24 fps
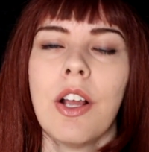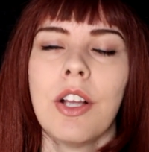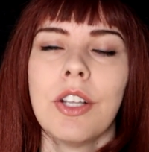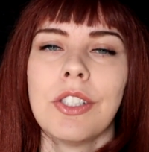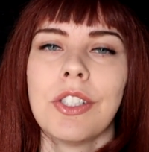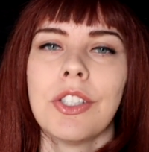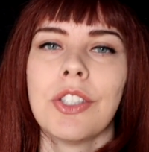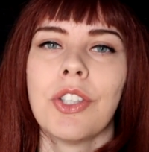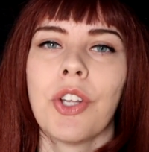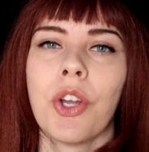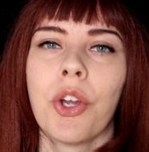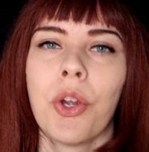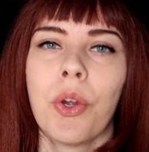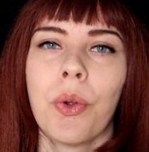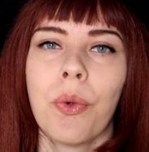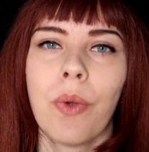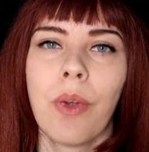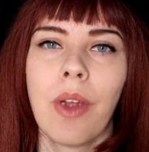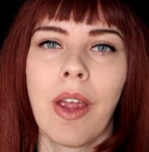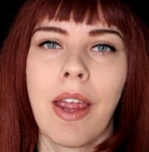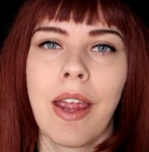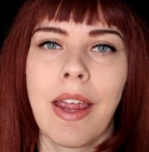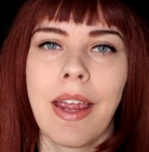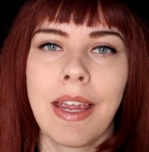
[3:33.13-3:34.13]
So
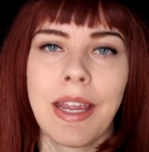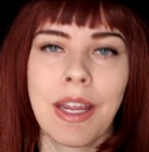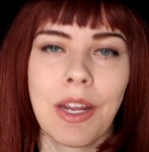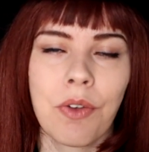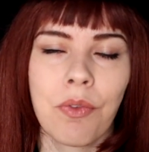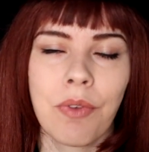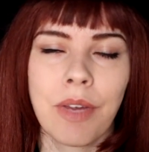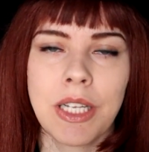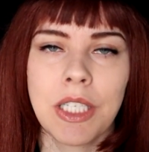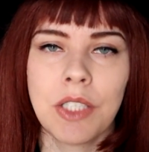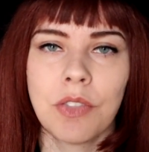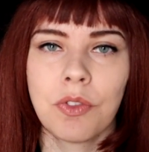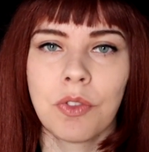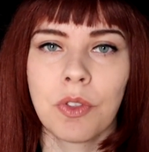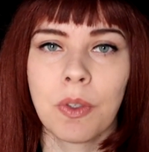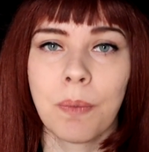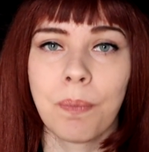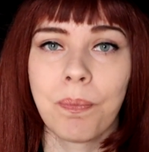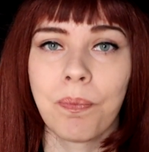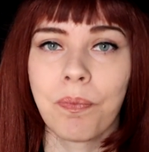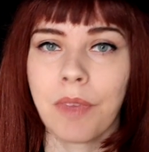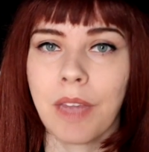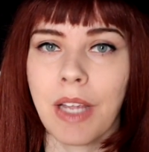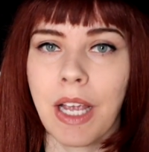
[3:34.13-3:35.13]
it can range
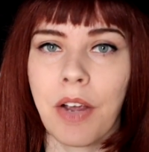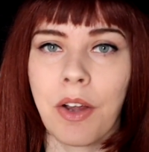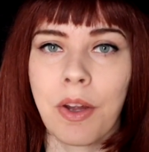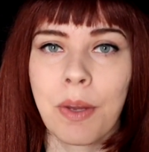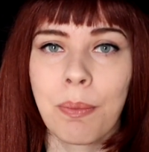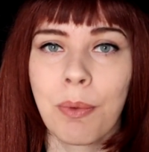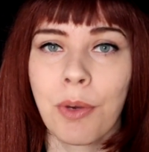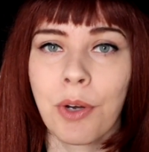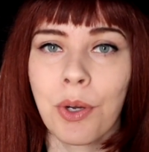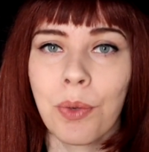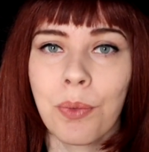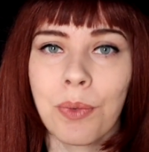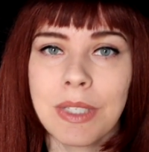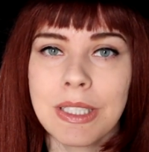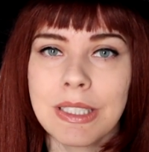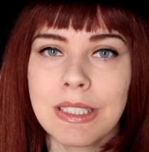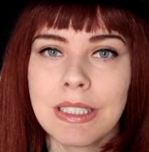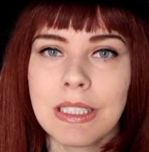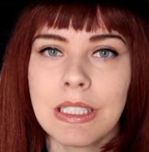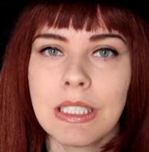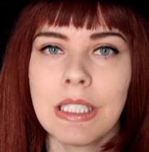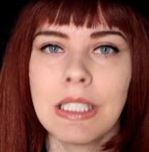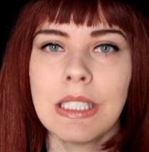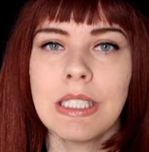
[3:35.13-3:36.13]
from Harry Potter
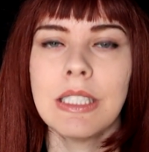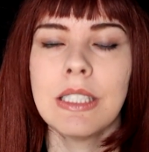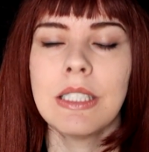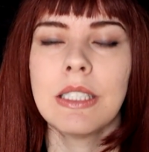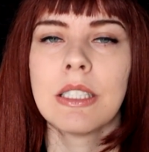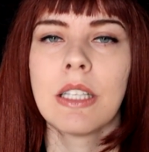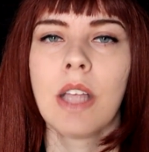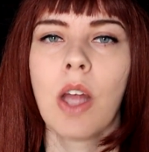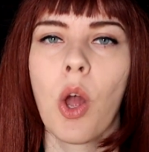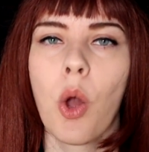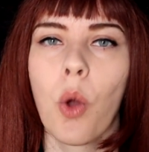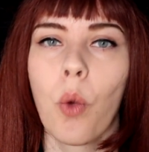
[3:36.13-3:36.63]
onesies,